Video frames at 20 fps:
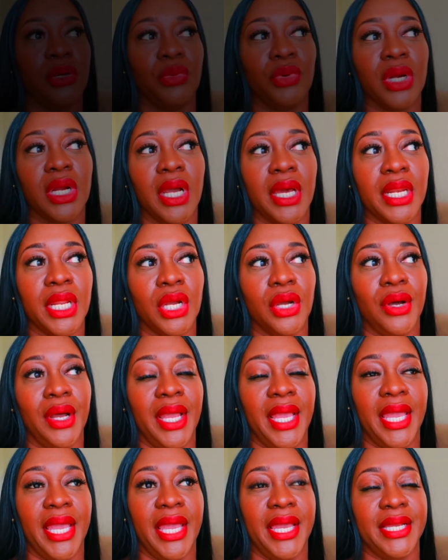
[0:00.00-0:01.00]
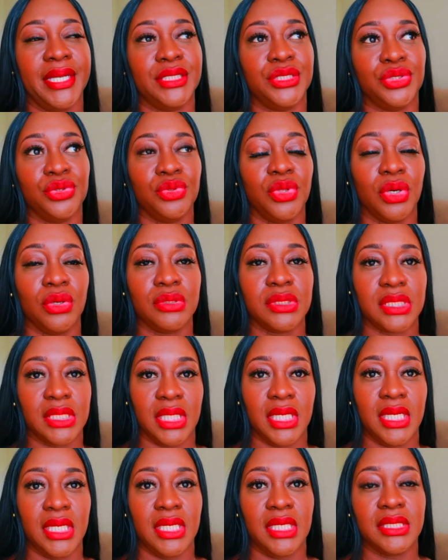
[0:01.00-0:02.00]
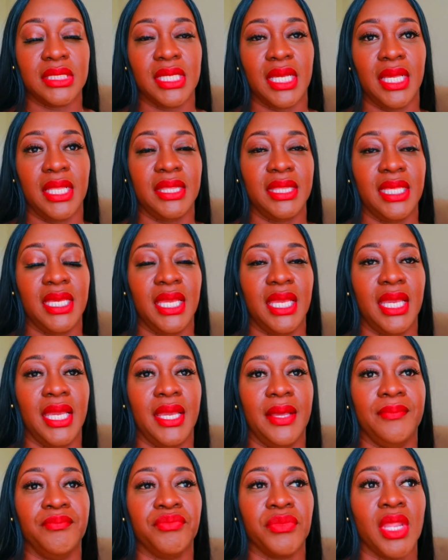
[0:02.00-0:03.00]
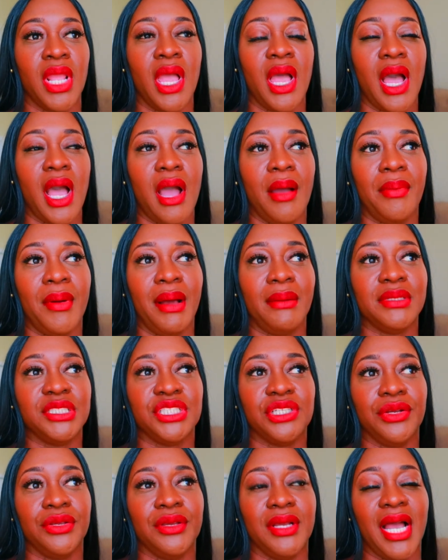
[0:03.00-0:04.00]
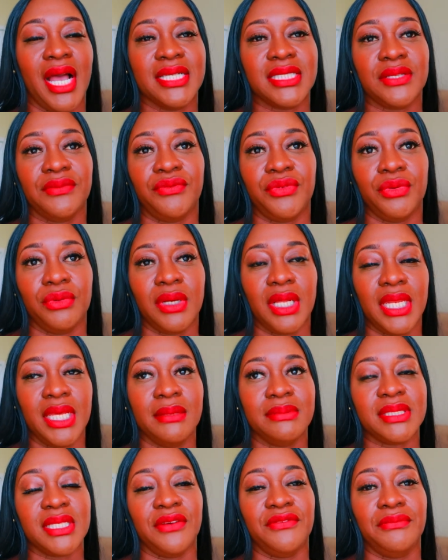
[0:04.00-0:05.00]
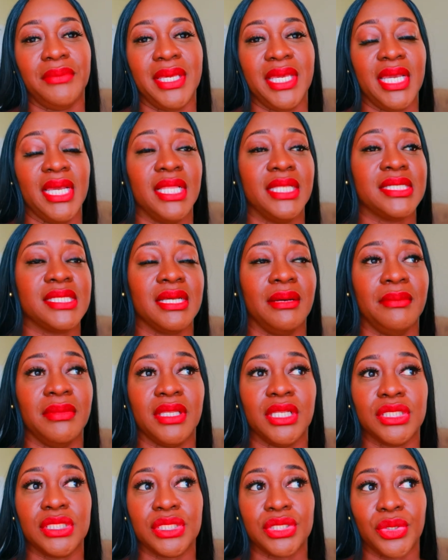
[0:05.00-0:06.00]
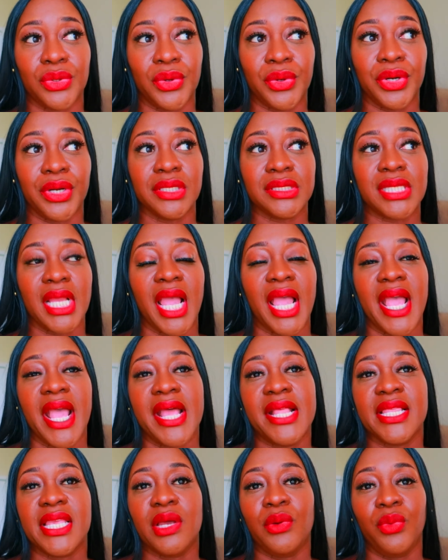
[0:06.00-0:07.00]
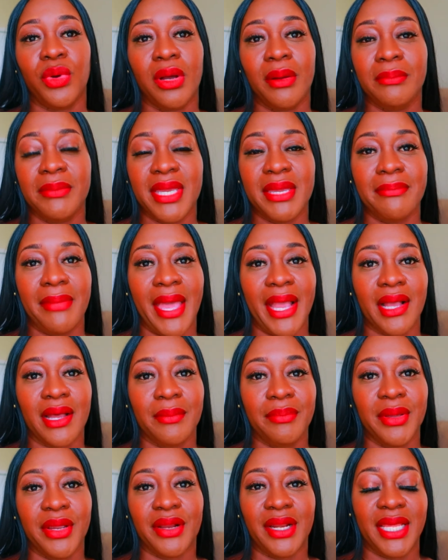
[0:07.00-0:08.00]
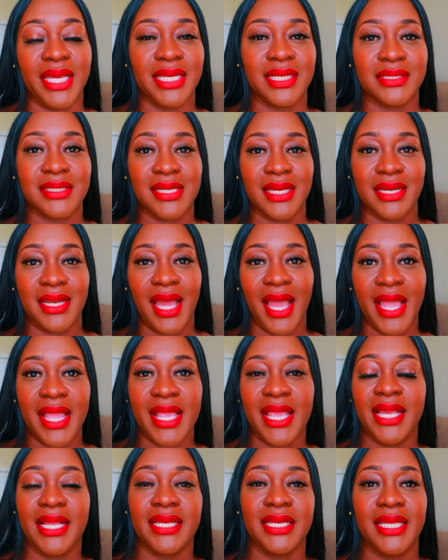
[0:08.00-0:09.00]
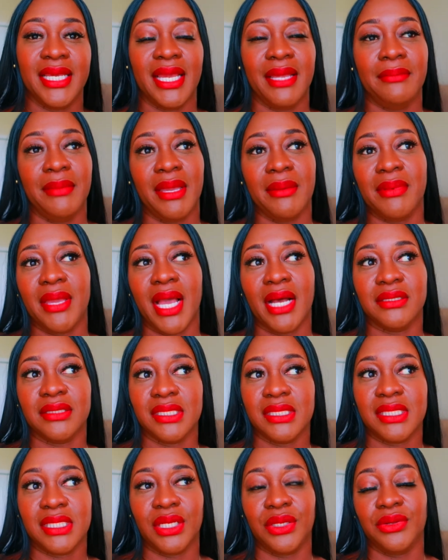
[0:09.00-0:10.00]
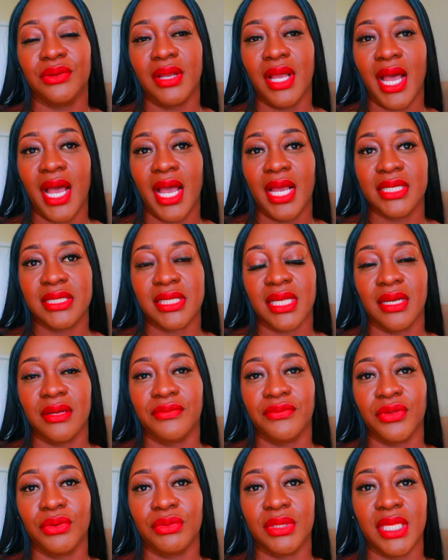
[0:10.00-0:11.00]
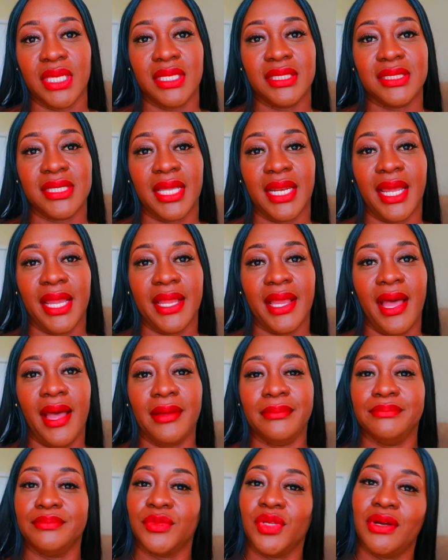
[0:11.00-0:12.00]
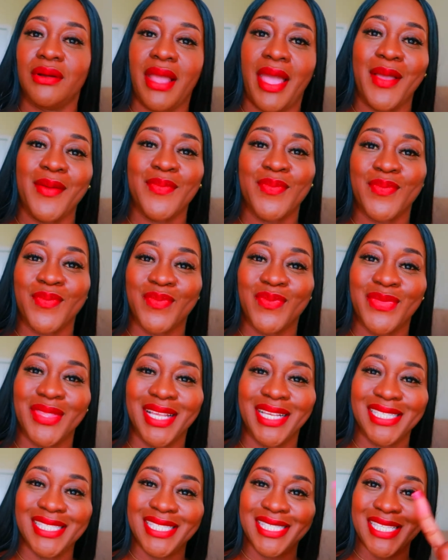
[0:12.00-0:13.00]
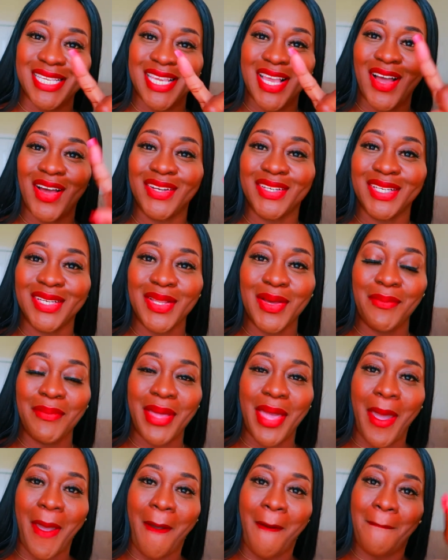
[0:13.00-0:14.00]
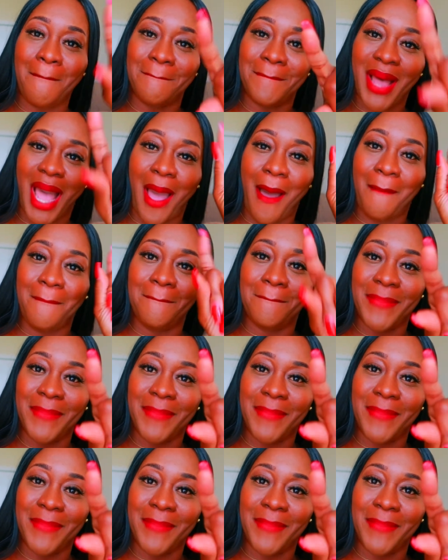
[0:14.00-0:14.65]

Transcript: so we're gonna go ahead and do those things and then I'll probably show you guys a few clips of me in some of the stores and then we'll meet back up here later tonight and then maybe I'll just tell you guys a few things that I got, okay? See y'all in a little bit. Pop,